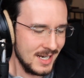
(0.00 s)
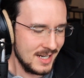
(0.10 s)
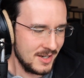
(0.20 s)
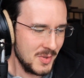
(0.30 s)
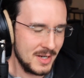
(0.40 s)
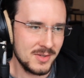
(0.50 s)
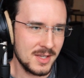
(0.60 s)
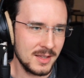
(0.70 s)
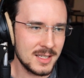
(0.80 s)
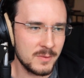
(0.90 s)
I don't know. Here's
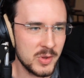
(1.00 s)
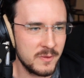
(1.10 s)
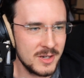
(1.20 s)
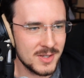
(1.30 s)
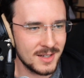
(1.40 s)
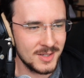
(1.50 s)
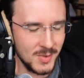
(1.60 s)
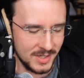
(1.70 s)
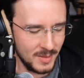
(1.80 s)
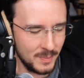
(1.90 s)
the list of all the features I'm going to
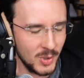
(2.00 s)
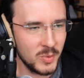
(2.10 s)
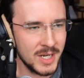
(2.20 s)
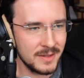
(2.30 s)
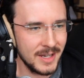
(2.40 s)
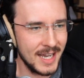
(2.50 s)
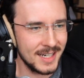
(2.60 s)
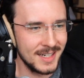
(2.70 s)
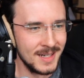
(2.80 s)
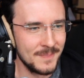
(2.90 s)
do. I'm going to pull one out of a hat.